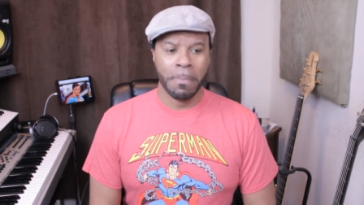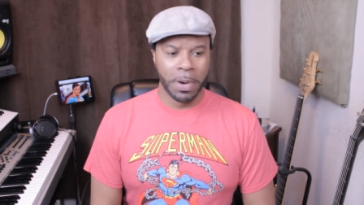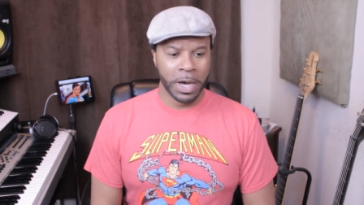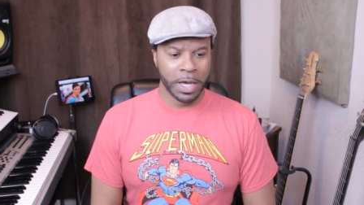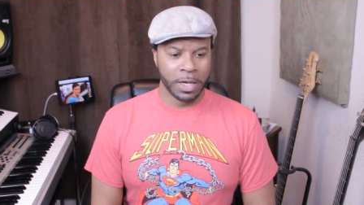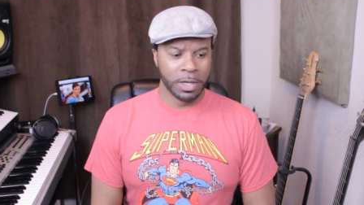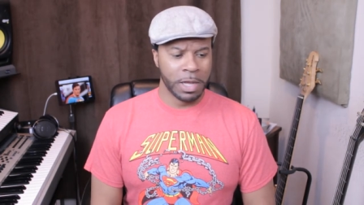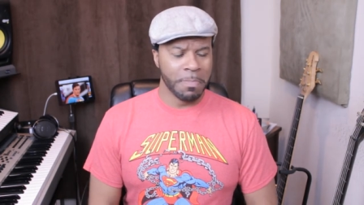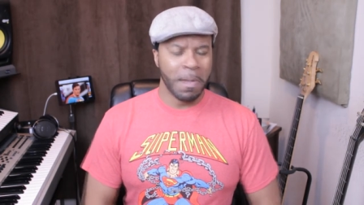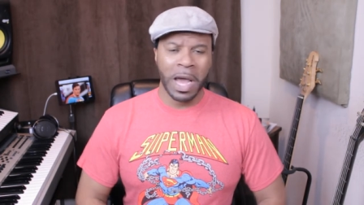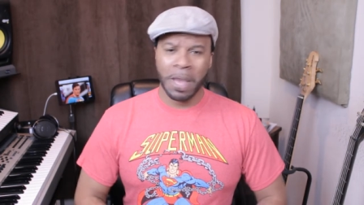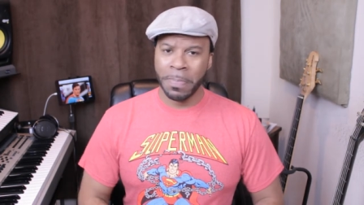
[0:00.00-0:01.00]
But
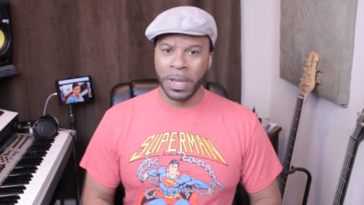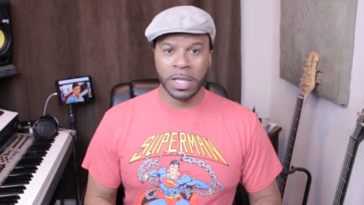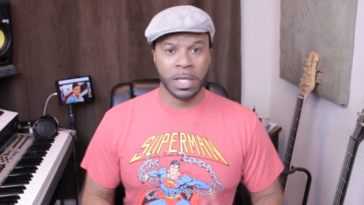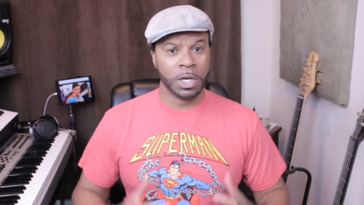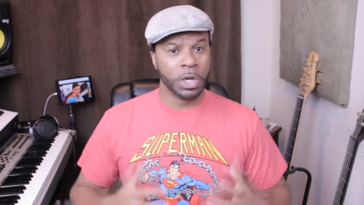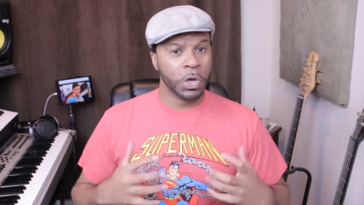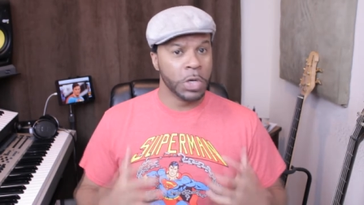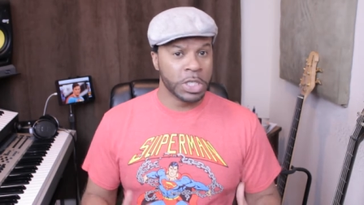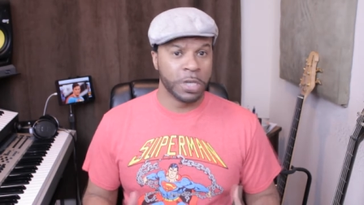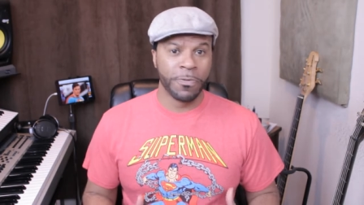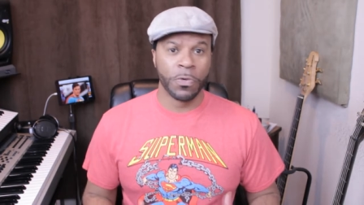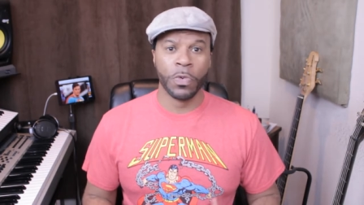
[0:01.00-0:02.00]
in my opinion,
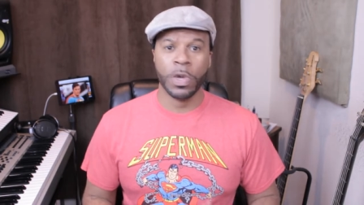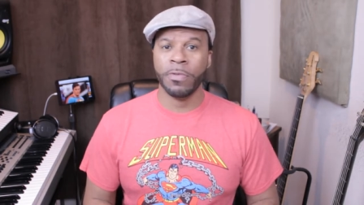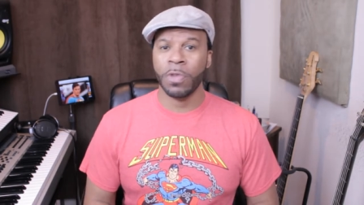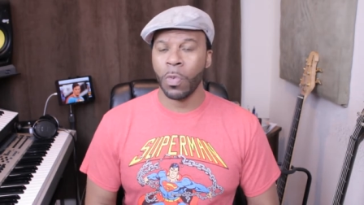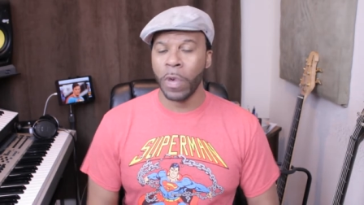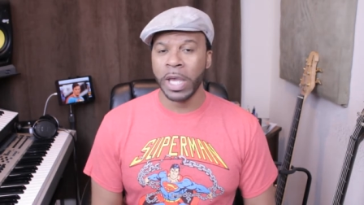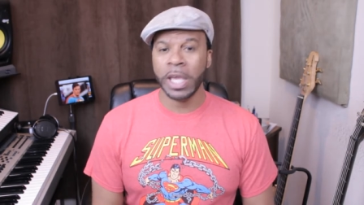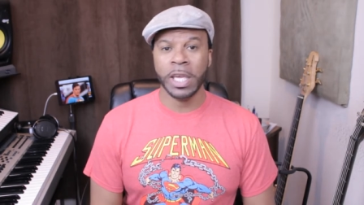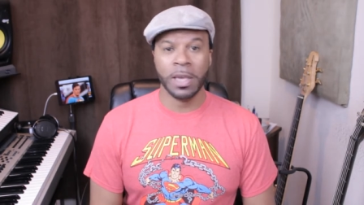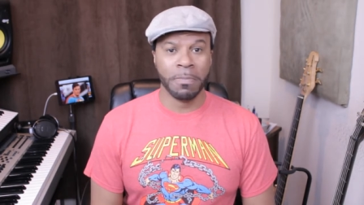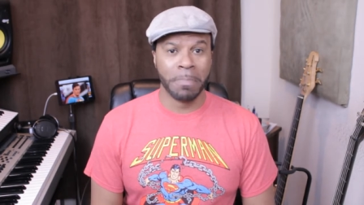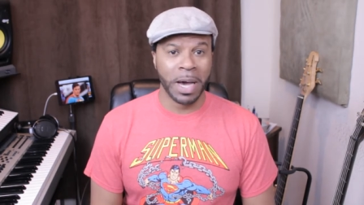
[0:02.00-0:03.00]
Christopher Reeve, the way
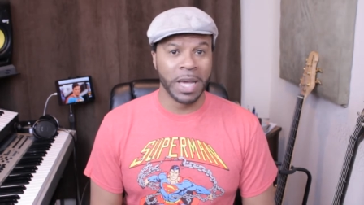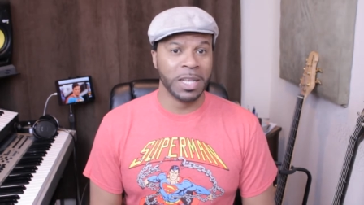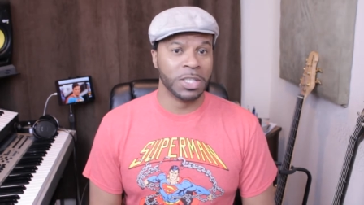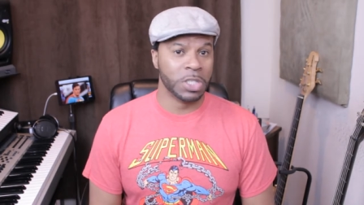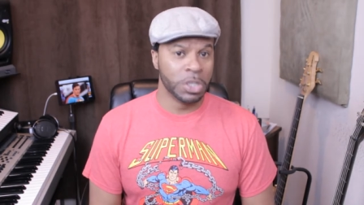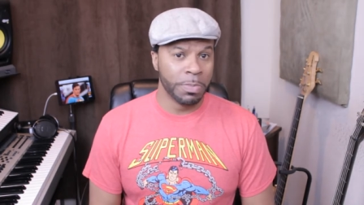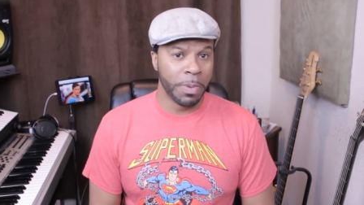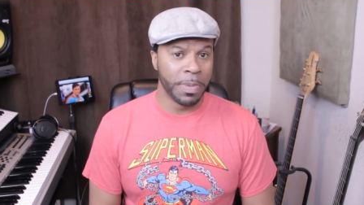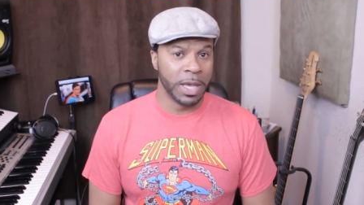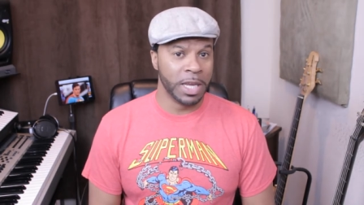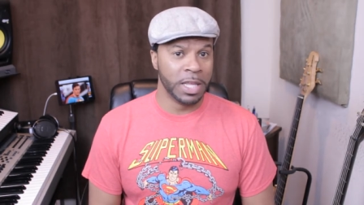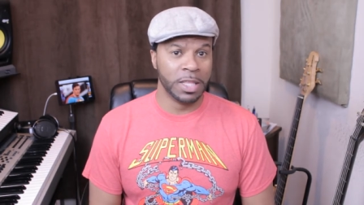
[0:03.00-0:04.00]
he embodied
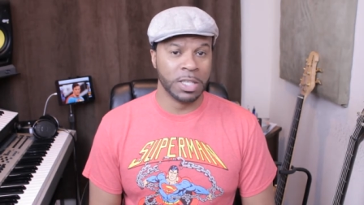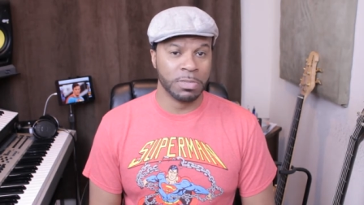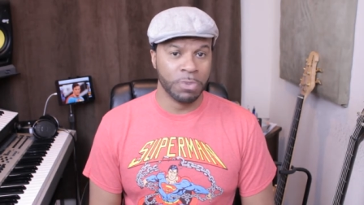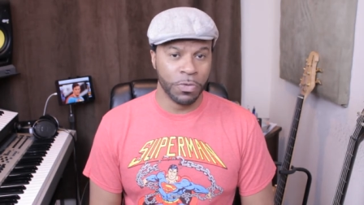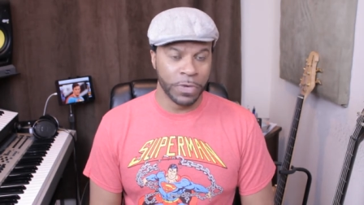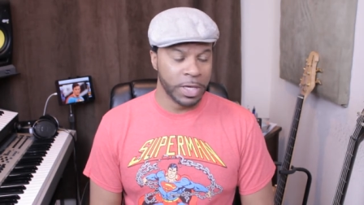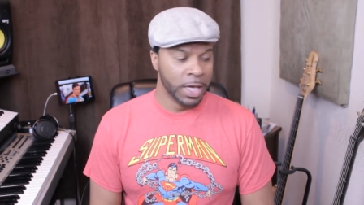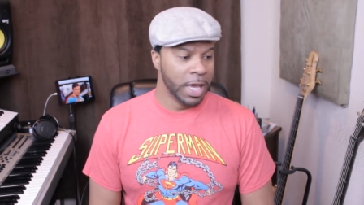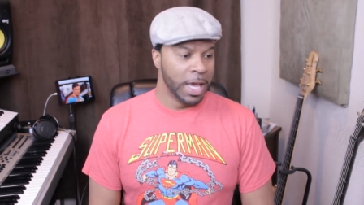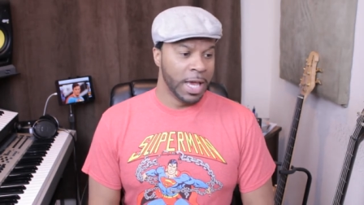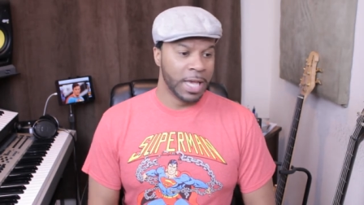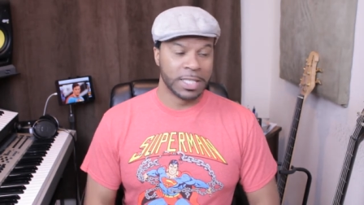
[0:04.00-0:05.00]
Superman in this movie,
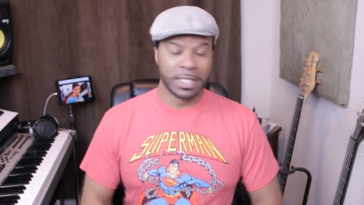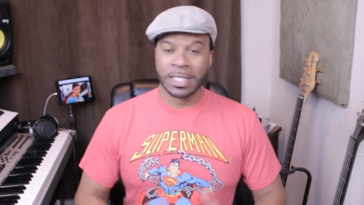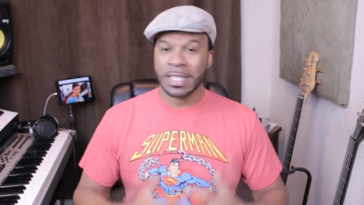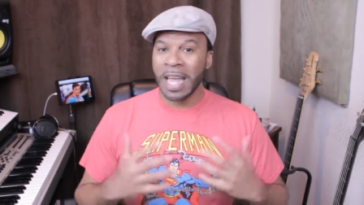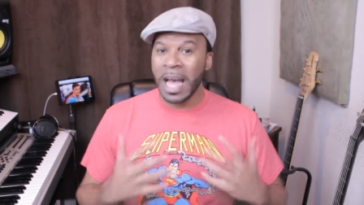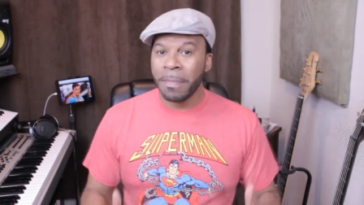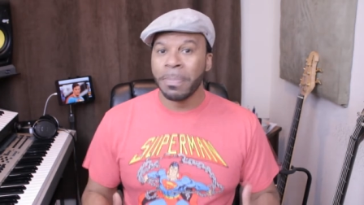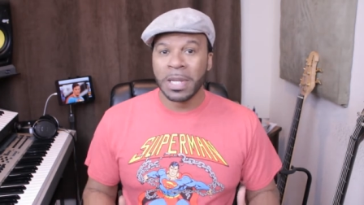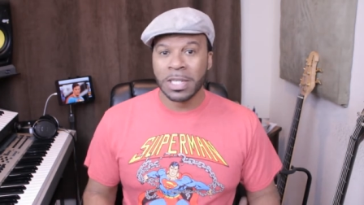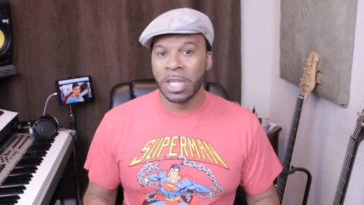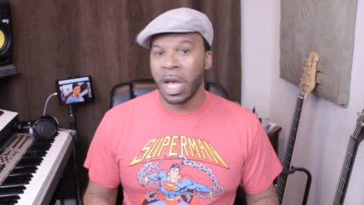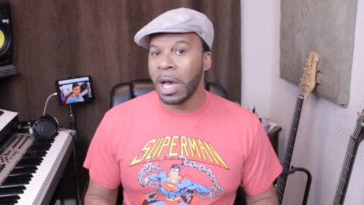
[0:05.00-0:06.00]
has not
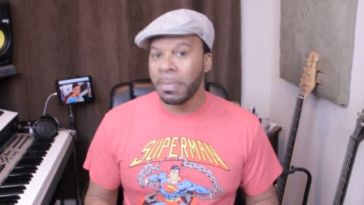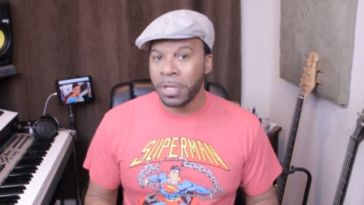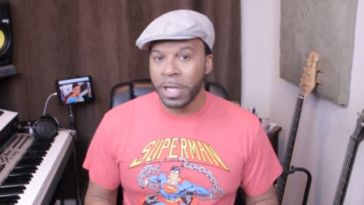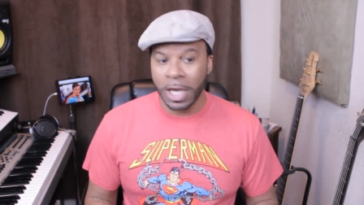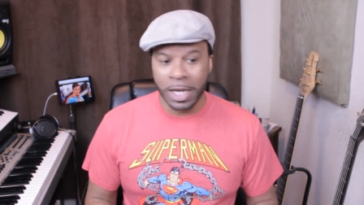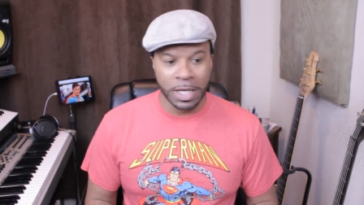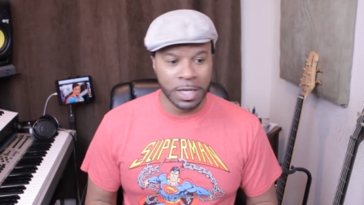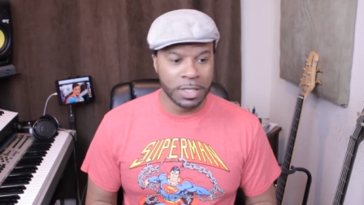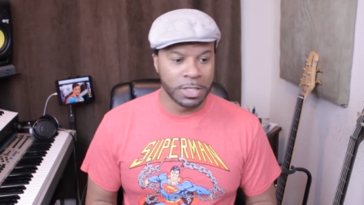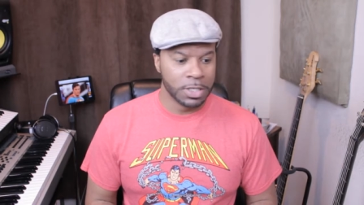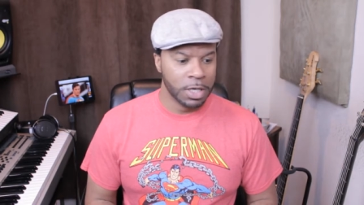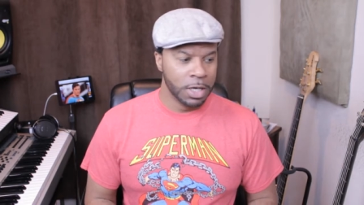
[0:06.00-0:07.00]
been topped yet. It
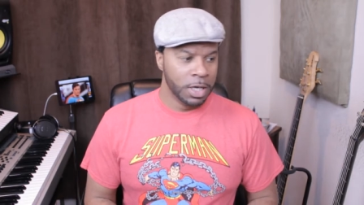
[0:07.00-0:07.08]
is